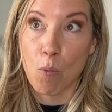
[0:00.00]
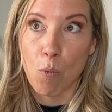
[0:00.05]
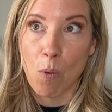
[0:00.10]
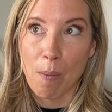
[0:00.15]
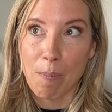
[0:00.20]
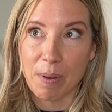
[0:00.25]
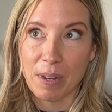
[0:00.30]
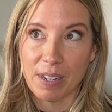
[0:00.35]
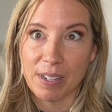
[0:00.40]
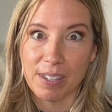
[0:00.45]
What
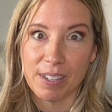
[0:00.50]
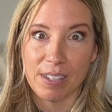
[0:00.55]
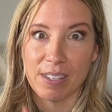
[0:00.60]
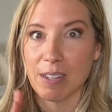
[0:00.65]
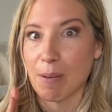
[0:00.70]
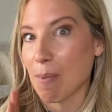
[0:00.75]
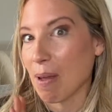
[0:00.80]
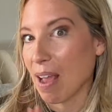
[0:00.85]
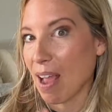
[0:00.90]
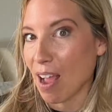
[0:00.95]
pieces
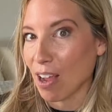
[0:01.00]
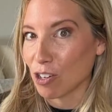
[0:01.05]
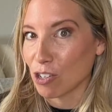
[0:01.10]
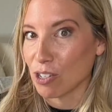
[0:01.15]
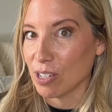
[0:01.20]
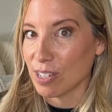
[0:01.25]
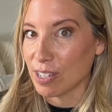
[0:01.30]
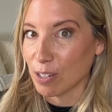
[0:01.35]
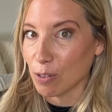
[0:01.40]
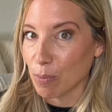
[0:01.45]
am I actually
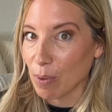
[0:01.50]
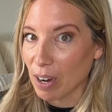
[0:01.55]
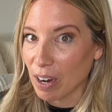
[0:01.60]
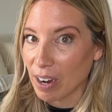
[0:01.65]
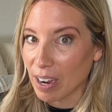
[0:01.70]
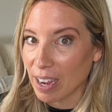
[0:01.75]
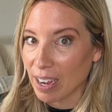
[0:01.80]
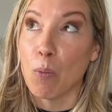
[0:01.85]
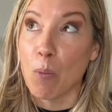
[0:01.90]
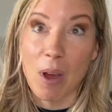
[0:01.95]
still
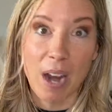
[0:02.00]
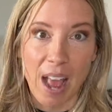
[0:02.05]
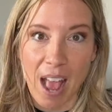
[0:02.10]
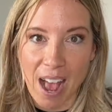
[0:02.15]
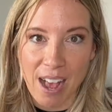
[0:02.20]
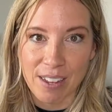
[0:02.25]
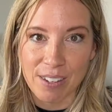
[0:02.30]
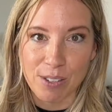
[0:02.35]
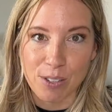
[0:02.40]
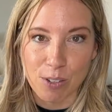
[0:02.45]
wearing? What
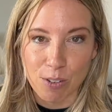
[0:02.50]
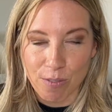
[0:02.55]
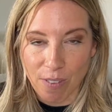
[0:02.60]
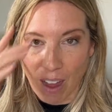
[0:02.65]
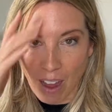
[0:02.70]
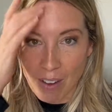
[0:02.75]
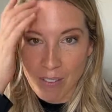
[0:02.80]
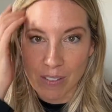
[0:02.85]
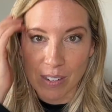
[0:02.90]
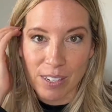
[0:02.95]
has
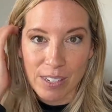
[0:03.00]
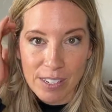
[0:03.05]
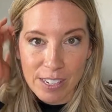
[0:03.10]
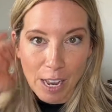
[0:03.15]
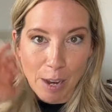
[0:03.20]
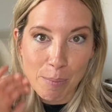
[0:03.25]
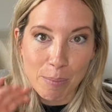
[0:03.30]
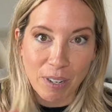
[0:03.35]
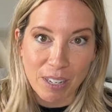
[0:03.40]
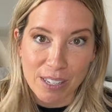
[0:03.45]
survived
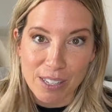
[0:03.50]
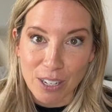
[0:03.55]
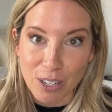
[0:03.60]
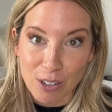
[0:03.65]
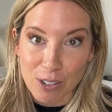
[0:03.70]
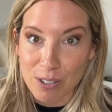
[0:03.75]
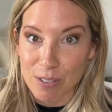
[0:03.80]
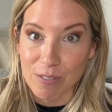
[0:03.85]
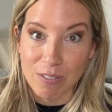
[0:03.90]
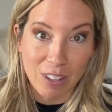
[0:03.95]
10 plus
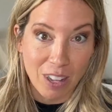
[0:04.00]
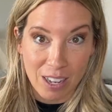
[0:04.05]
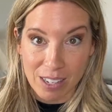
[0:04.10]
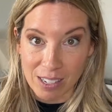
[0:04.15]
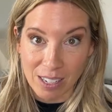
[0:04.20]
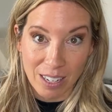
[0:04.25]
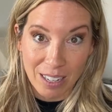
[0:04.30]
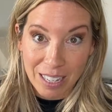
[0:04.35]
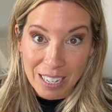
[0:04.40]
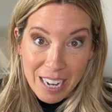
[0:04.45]
years of
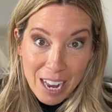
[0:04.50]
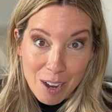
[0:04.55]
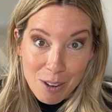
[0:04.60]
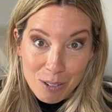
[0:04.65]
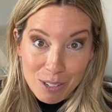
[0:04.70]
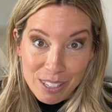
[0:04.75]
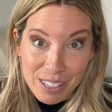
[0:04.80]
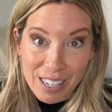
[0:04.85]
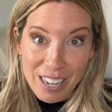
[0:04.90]
closet cleanouts?